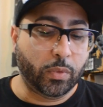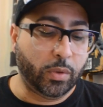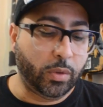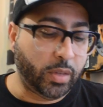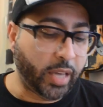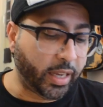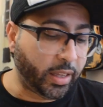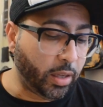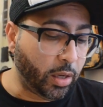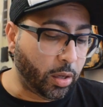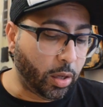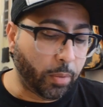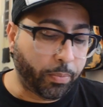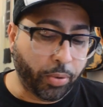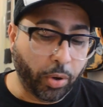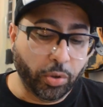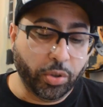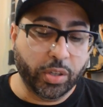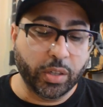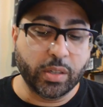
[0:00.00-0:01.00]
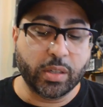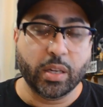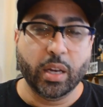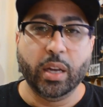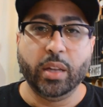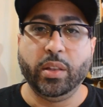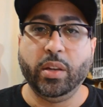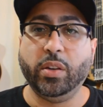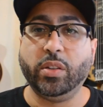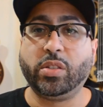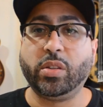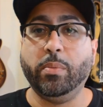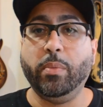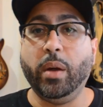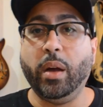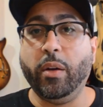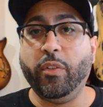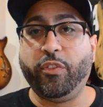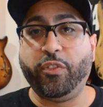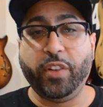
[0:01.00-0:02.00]
Technical approaches. There's some
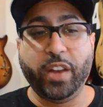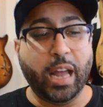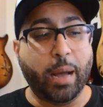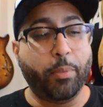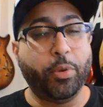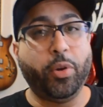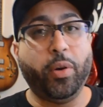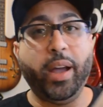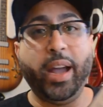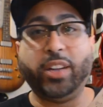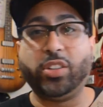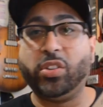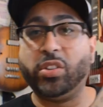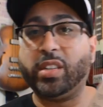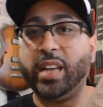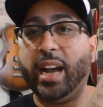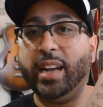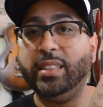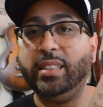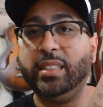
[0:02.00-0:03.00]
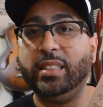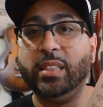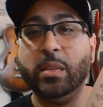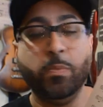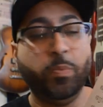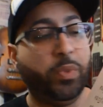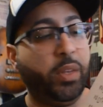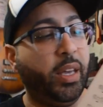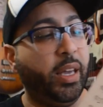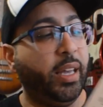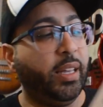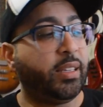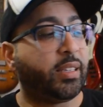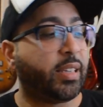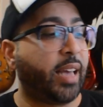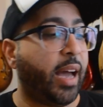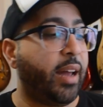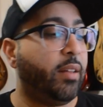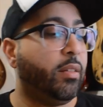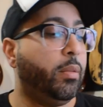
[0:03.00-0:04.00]
phenomenal exercises
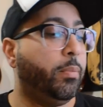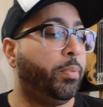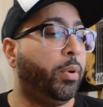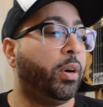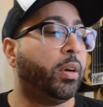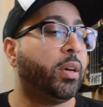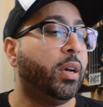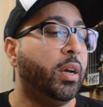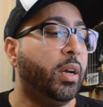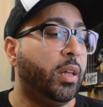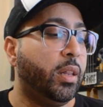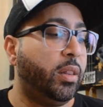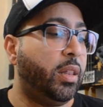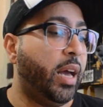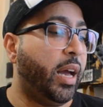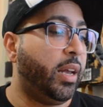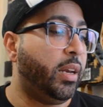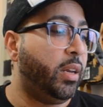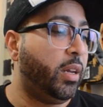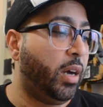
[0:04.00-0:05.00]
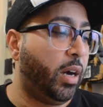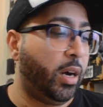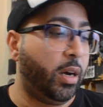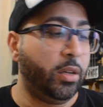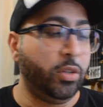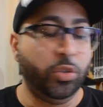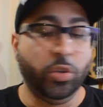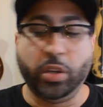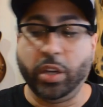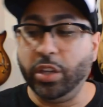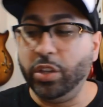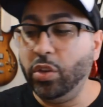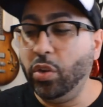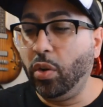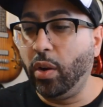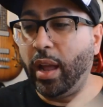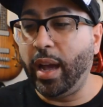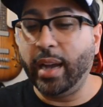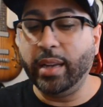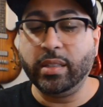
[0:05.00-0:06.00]
inside of the book that you can
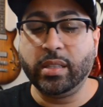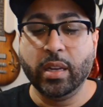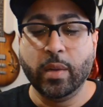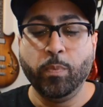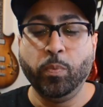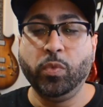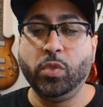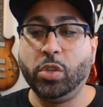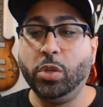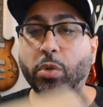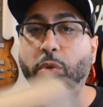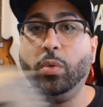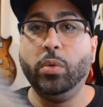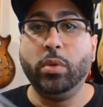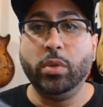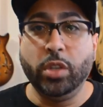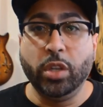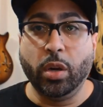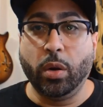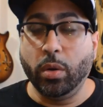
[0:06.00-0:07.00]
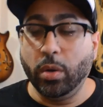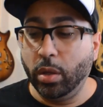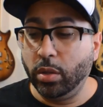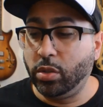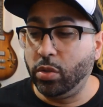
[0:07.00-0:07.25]
utilize to, you know,